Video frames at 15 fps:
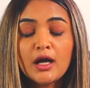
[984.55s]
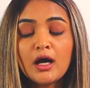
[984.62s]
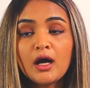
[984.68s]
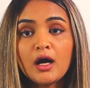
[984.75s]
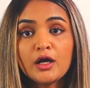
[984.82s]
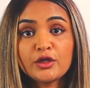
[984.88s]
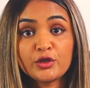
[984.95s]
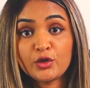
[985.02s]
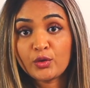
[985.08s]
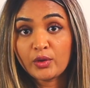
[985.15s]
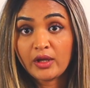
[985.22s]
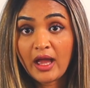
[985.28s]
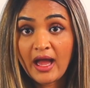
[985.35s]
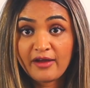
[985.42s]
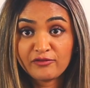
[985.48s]

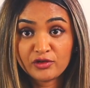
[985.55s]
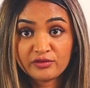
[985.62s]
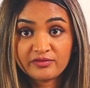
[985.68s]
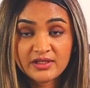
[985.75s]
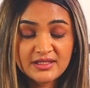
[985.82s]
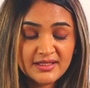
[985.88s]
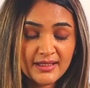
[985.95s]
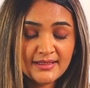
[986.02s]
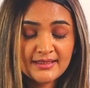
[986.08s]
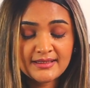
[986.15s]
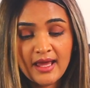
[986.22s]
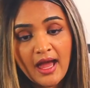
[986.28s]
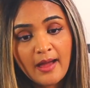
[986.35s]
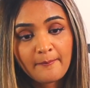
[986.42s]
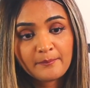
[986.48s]
have your visa
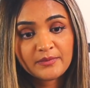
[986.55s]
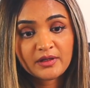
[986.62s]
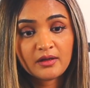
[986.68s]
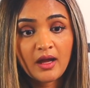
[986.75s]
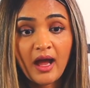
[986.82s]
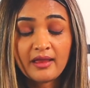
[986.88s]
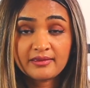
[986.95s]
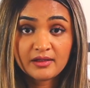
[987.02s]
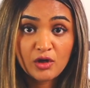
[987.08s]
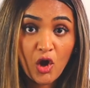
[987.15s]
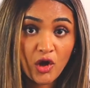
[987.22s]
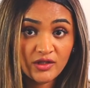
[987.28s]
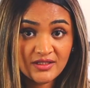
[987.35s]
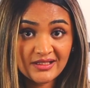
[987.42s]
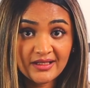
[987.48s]
stamped at the
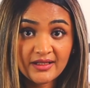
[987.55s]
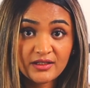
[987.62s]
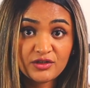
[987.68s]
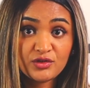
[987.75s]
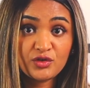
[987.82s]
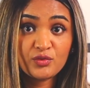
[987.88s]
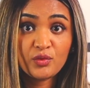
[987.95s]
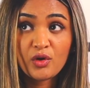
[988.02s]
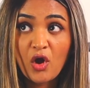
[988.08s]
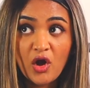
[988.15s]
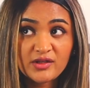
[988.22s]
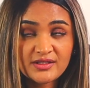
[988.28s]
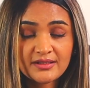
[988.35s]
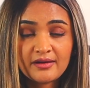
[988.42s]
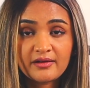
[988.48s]
consulate through a
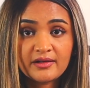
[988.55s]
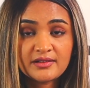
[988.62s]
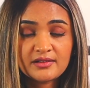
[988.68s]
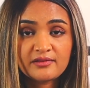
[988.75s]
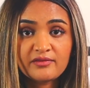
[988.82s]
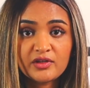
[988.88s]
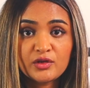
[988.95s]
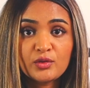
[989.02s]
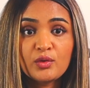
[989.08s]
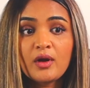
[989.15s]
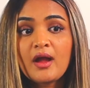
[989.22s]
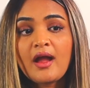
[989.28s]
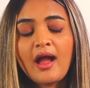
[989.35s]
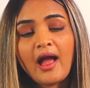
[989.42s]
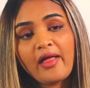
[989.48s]
consular interview
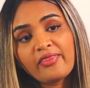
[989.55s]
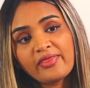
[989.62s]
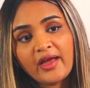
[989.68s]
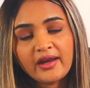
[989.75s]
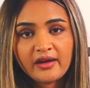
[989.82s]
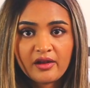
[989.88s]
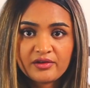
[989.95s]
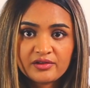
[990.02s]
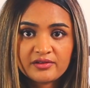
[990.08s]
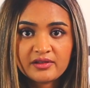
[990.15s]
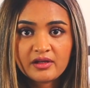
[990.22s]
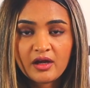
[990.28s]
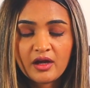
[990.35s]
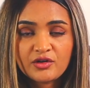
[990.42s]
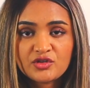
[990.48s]
and then enter
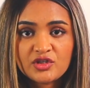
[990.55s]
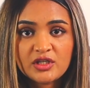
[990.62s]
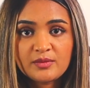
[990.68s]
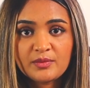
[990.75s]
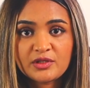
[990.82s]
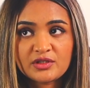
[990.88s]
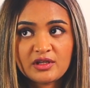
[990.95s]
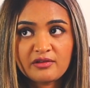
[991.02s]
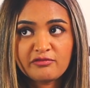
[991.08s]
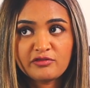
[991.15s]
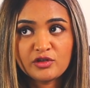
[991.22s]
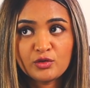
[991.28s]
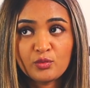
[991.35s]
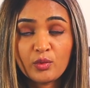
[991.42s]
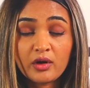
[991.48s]
the country. But if
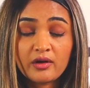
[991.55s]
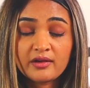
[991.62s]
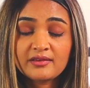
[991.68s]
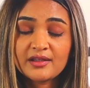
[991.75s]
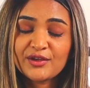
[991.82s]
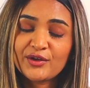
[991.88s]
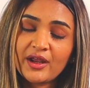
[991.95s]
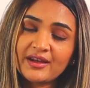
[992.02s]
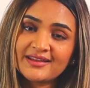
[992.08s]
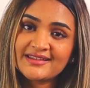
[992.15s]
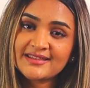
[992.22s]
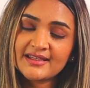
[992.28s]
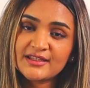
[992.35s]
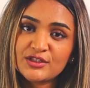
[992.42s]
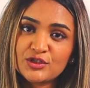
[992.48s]
you were in the United
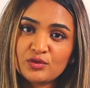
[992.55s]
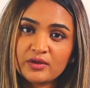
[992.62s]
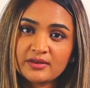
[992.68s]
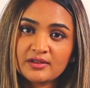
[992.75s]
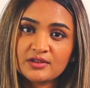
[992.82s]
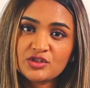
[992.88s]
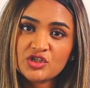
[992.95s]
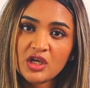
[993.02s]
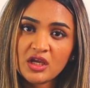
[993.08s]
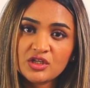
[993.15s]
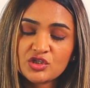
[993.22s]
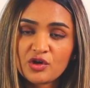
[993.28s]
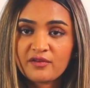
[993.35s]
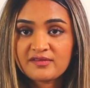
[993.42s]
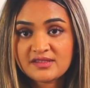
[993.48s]
States during the
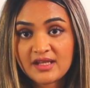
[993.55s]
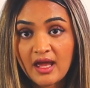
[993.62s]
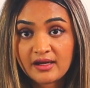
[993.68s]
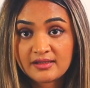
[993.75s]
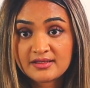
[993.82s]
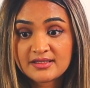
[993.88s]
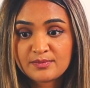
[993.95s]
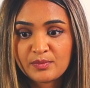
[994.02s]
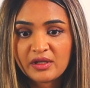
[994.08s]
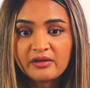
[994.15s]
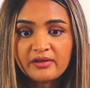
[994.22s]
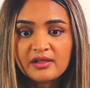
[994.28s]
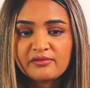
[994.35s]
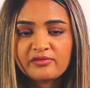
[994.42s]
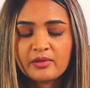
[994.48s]
change of status
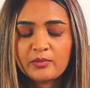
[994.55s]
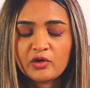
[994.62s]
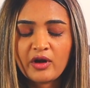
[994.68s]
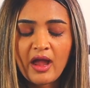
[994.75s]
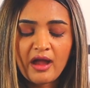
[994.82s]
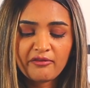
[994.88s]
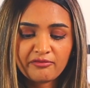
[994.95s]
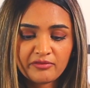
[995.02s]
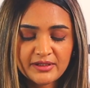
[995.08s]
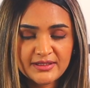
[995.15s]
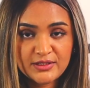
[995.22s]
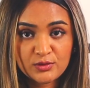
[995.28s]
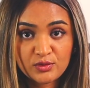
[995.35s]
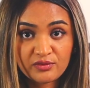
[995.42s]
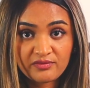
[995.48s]
period from your F1
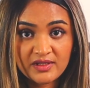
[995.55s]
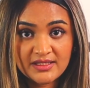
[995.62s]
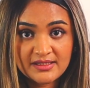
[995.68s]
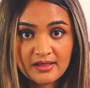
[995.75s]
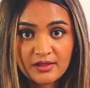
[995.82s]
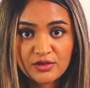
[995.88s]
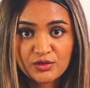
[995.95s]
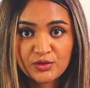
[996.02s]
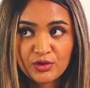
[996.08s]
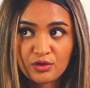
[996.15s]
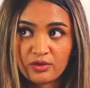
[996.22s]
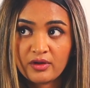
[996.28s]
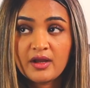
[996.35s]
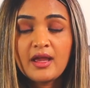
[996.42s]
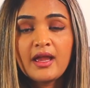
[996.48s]
student visa to
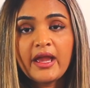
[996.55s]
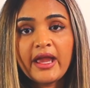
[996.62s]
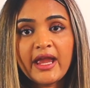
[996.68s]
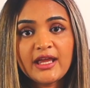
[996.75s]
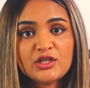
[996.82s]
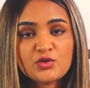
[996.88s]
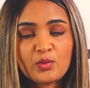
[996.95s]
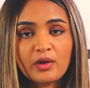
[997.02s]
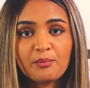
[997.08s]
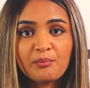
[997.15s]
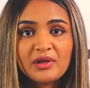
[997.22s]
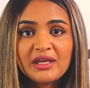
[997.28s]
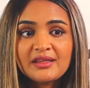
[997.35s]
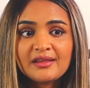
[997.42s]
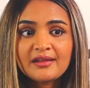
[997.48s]
your
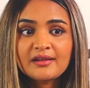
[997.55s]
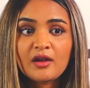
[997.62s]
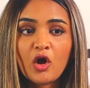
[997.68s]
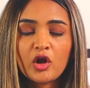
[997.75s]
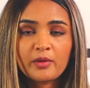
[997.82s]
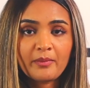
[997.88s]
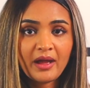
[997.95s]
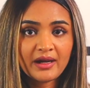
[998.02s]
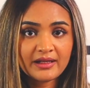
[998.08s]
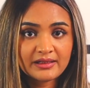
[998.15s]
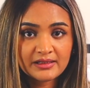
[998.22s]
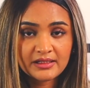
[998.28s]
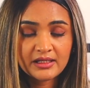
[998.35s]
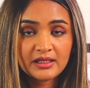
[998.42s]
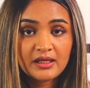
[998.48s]
H1B, then it
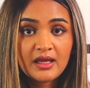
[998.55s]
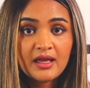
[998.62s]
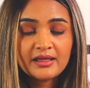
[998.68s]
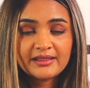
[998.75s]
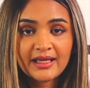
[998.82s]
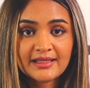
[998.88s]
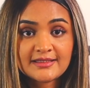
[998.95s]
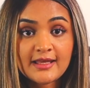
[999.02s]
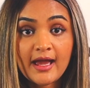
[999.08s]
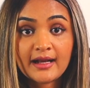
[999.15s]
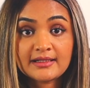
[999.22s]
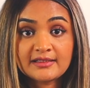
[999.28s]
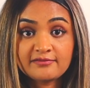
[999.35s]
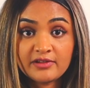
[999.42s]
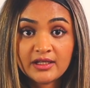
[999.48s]
automatically gets
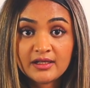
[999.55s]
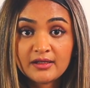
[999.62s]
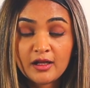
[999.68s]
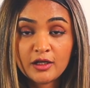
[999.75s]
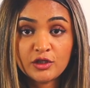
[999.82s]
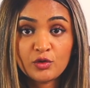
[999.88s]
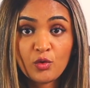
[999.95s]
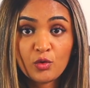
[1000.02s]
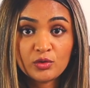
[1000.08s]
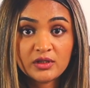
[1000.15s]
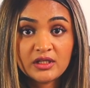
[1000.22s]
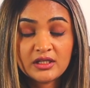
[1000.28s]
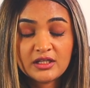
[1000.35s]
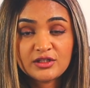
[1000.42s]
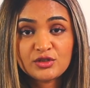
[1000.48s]
activated, and you
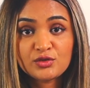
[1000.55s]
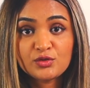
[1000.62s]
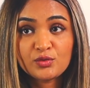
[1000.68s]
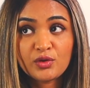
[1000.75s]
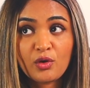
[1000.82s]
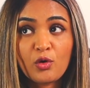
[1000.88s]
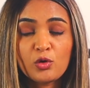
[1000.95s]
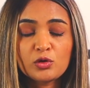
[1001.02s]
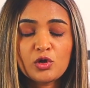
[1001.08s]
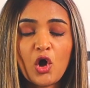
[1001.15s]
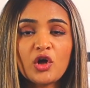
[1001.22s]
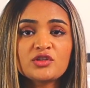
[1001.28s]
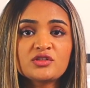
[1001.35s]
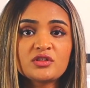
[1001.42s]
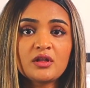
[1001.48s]
only need to do the whole
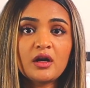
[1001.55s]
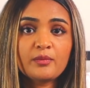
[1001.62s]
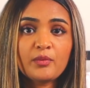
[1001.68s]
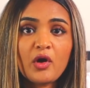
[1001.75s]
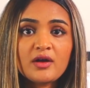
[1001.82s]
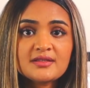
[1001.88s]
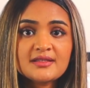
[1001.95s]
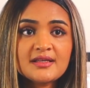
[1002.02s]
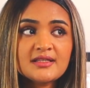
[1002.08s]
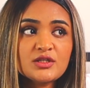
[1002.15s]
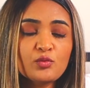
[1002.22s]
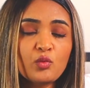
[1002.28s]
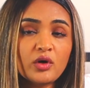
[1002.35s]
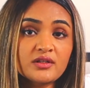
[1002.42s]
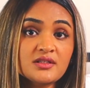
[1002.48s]
consular process
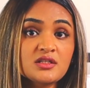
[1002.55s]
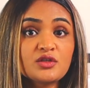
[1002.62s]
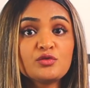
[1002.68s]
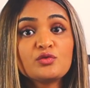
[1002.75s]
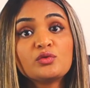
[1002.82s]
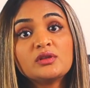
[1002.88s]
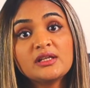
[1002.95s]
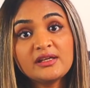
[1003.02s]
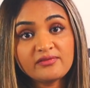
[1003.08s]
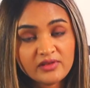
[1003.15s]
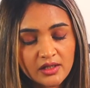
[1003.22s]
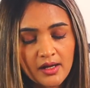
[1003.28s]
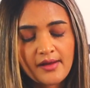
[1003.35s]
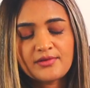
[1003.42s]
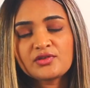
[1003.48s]
once you leave the
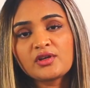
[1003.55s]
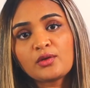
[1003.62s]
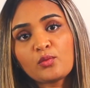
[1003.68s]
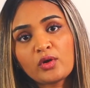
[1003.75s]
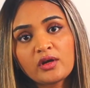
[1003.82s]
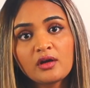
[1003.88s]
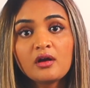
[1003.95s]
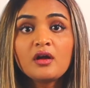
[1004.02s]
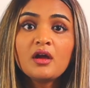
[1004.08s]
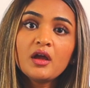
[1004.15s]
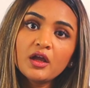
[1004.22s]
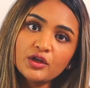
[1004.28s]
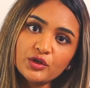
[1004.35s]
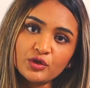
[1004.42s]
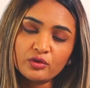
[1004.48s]
country and want
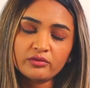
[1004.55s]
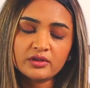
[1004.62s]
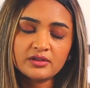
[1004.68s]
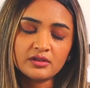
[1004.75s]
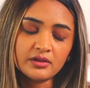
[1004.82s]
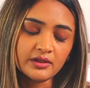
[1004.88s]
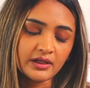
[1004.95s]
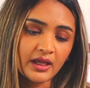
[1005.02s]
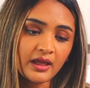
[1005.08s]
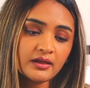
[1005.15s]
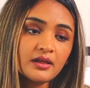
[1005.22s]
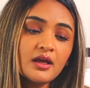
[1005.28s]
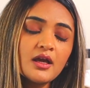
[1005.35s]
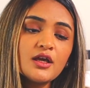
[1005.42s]
to return again.